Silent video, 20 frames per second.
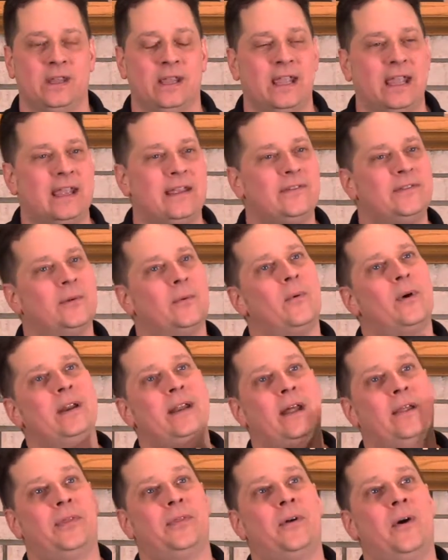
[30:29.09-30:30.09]
He's the one
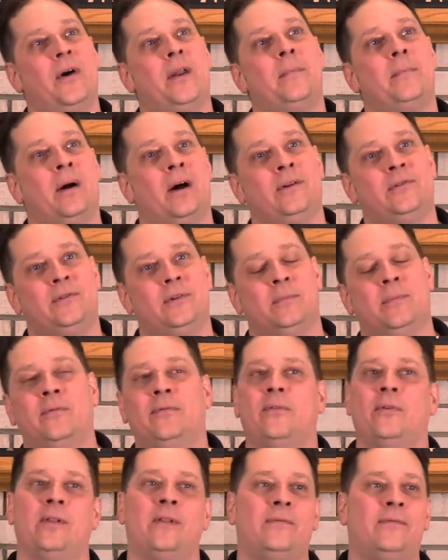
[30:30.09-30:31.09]
that thought about you
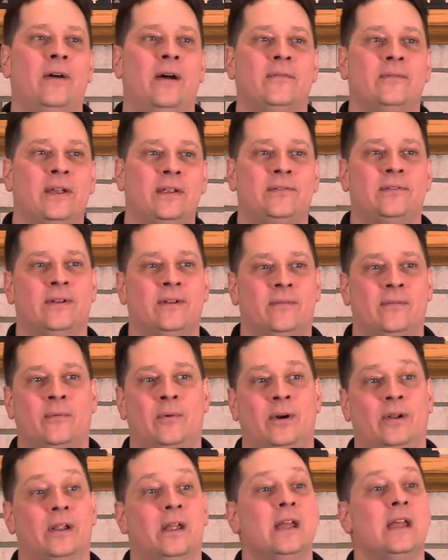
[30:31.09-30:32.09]
before the foundation of the
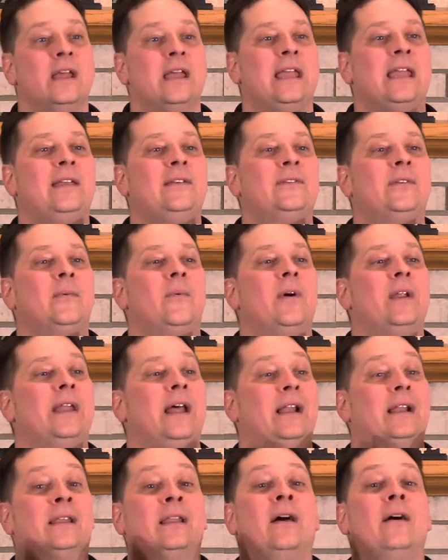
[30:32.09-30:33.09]
world. He's the one
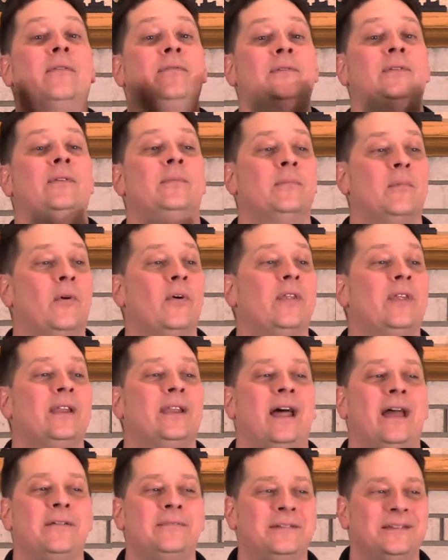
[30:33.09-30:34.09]
that loves you more than
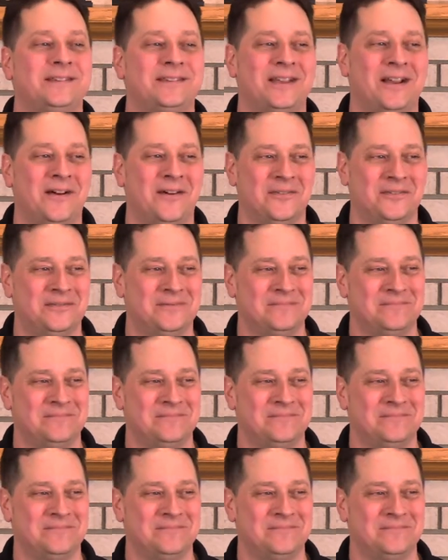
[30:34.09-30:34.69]
life itself.